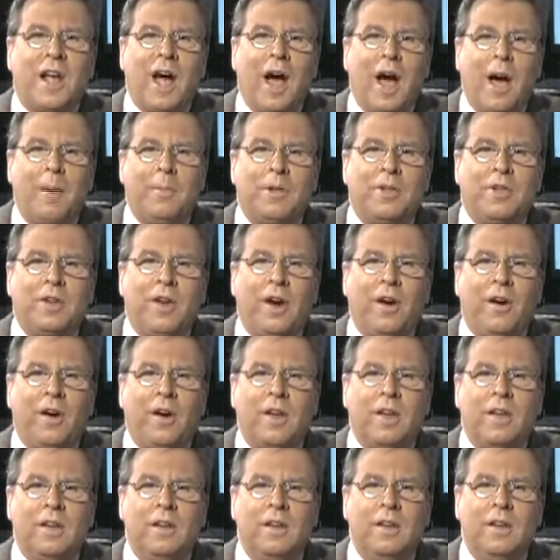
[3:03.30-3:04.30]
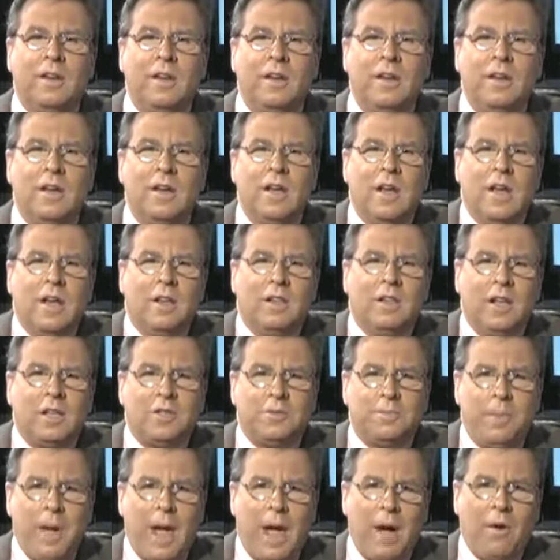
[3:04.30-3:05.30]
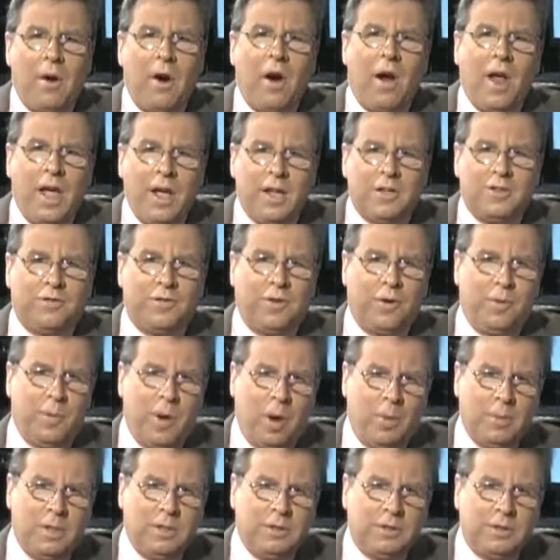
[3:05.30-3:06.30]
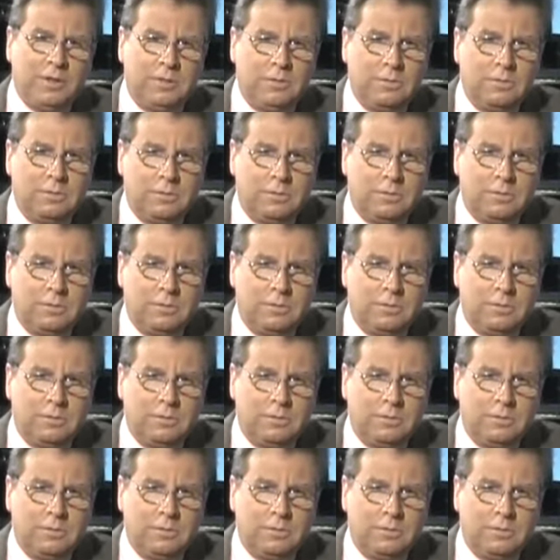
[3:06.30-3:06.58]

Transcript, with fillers: commentary. Let's bow our heads for a moment.